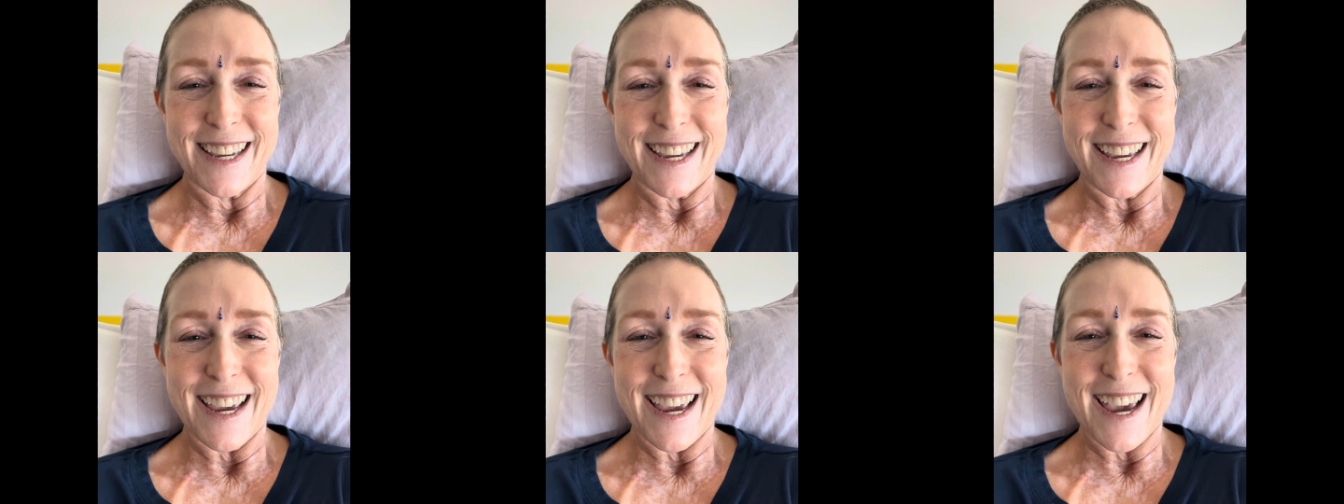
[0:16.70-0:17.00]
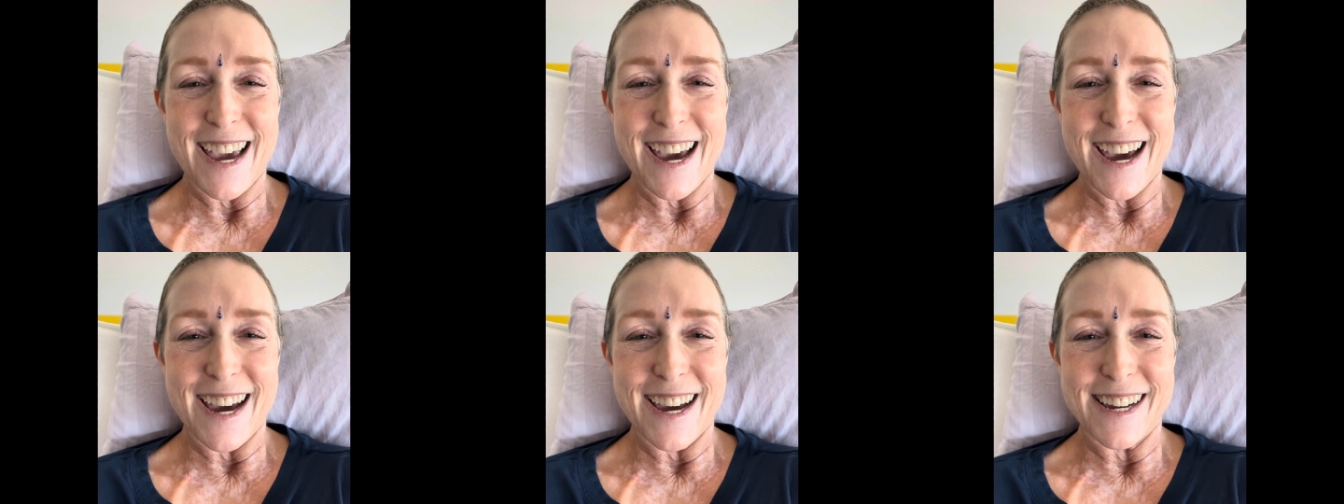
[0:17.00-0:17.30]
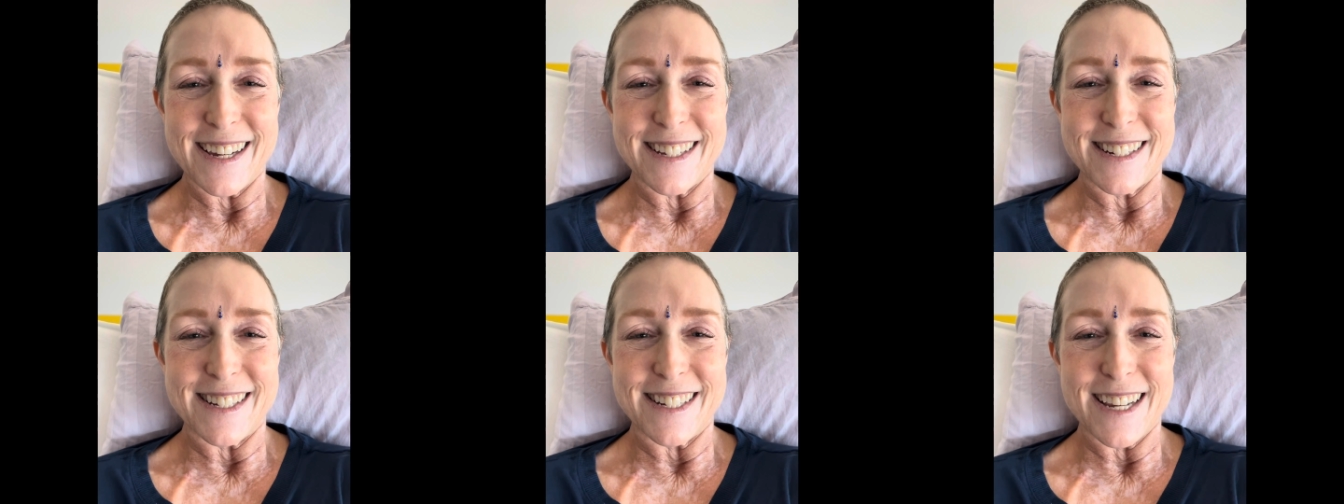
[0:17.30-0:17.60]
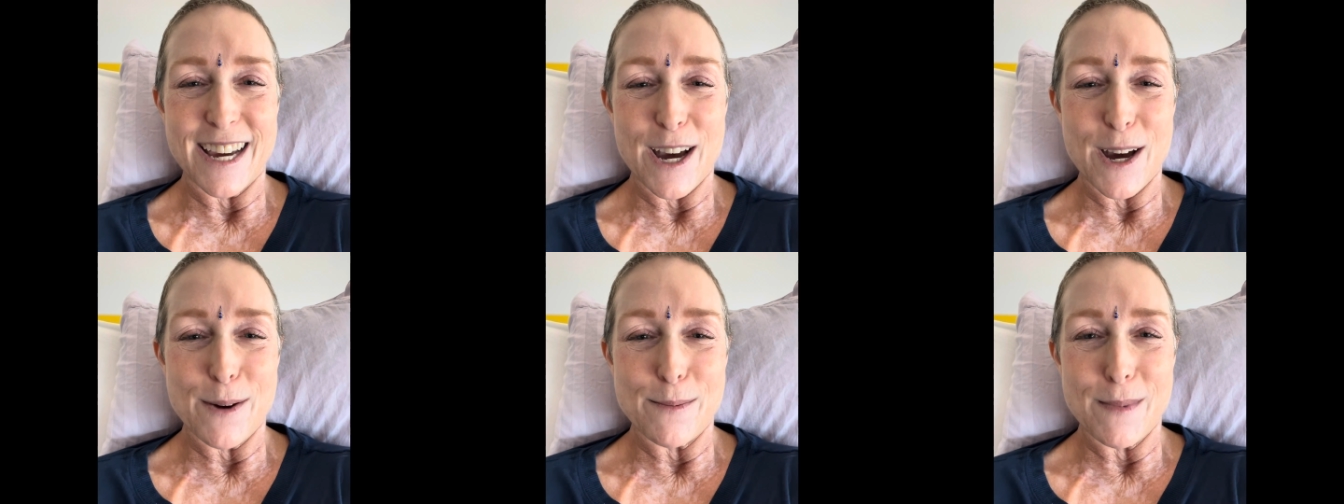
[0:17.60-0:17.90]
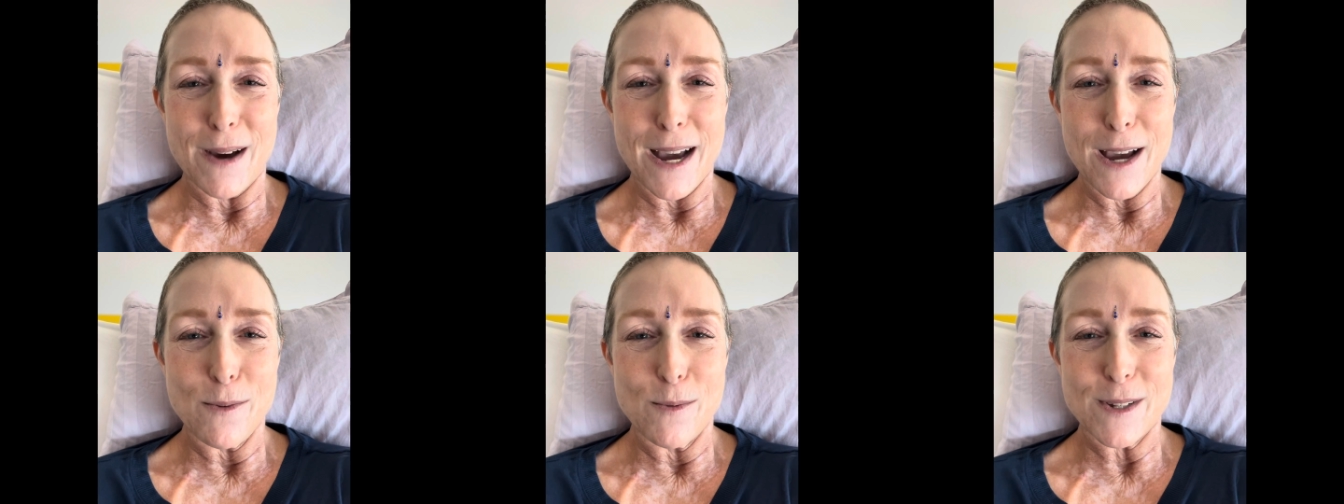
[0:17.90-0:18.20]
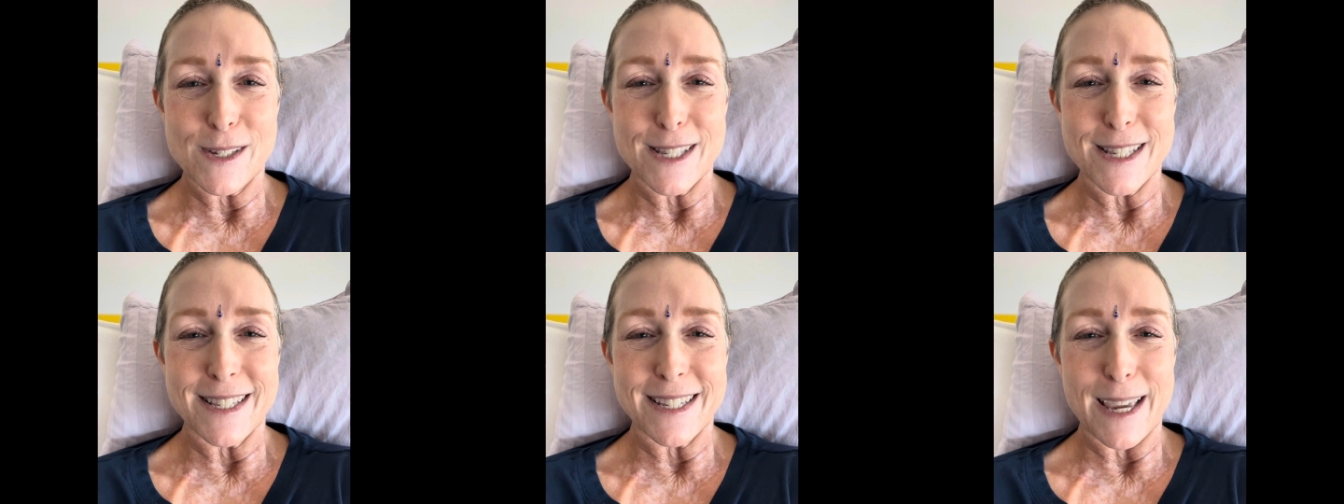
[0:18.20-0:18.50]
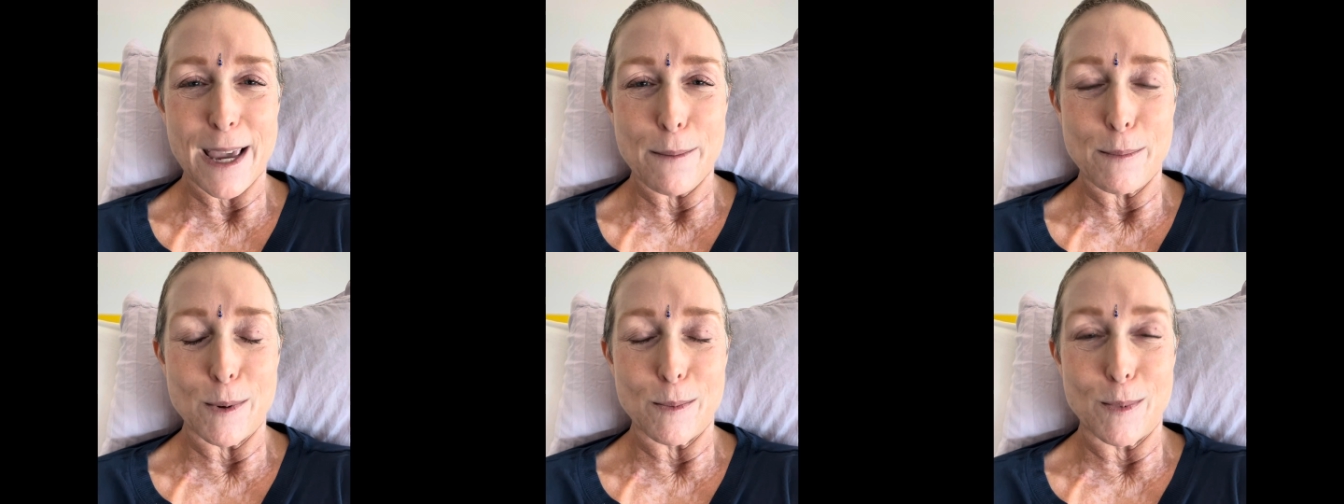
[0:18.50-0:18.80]
and I wasn't
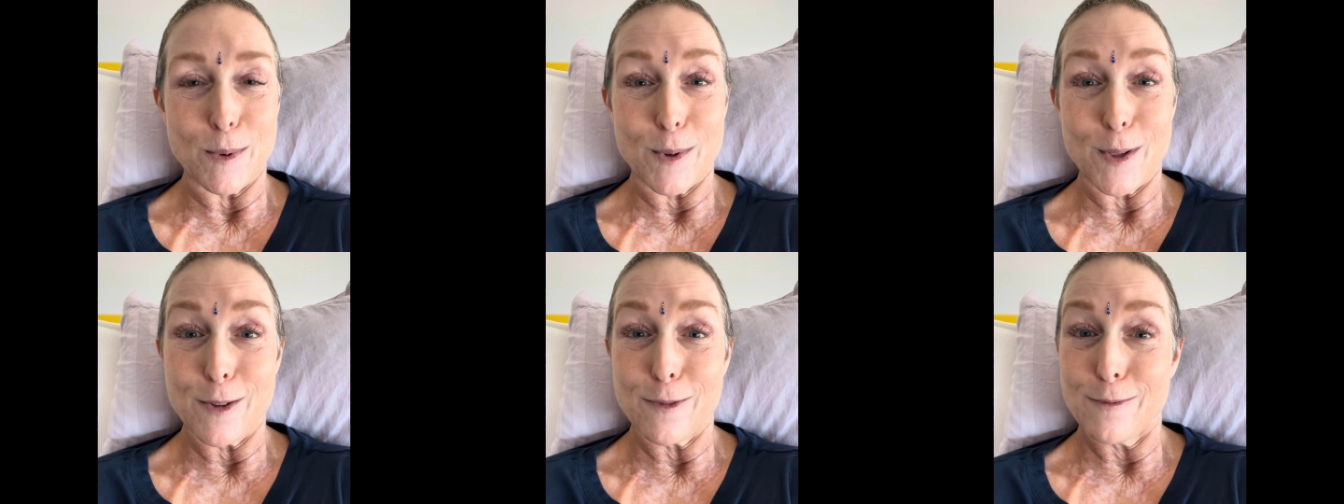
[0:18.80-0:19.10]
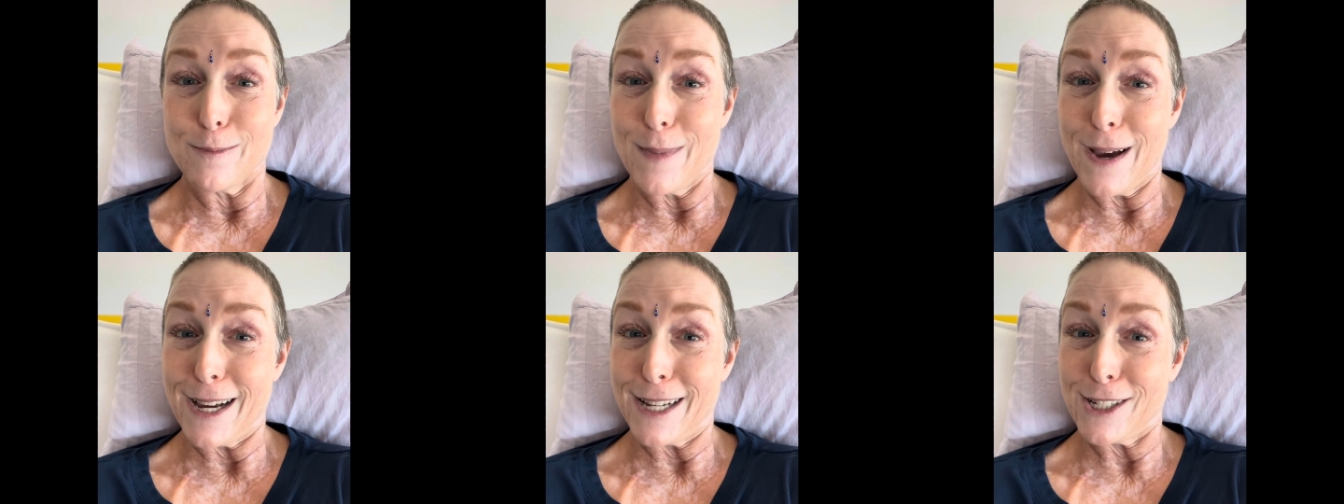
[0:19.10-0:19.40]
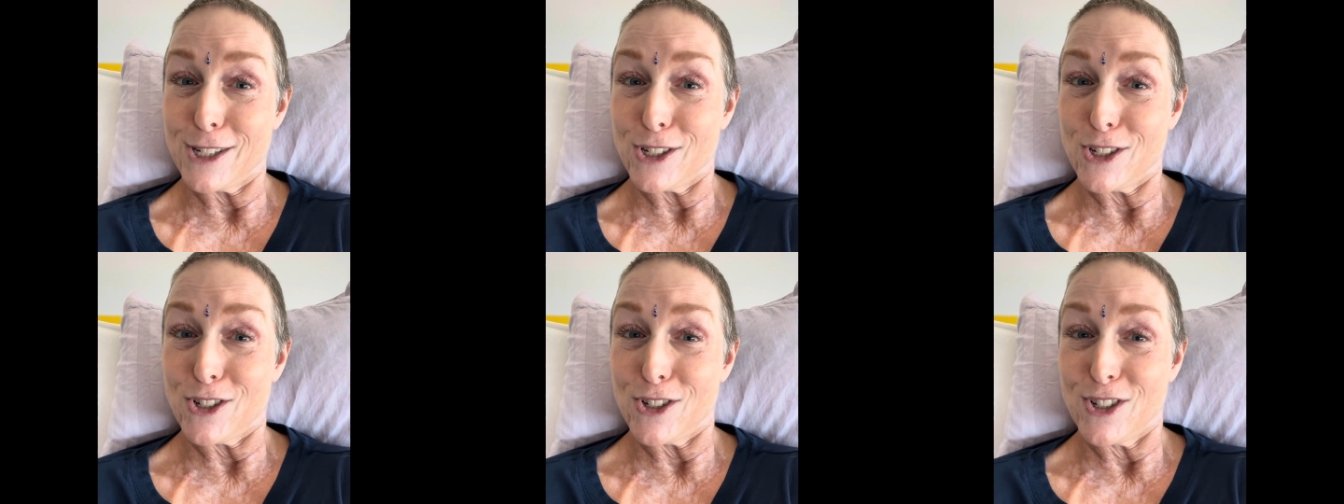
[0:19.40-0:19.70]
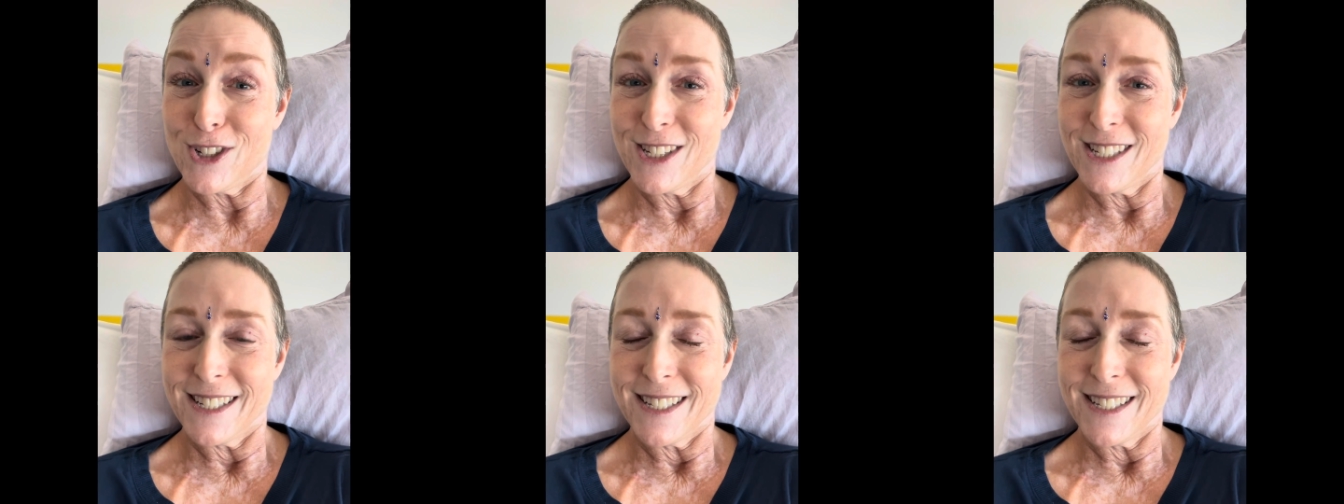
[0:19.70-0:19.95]
capable of much.